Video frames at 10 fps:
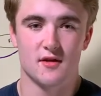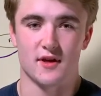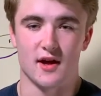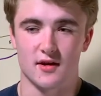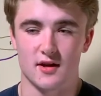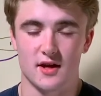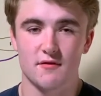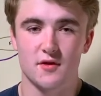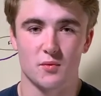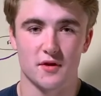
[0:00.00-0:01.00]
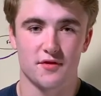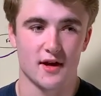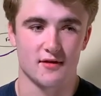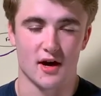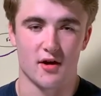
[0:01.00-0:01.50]
that even with
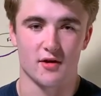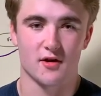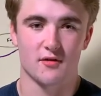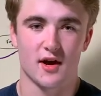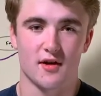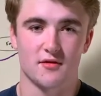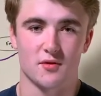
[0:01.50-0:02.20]
that doubt in our lives,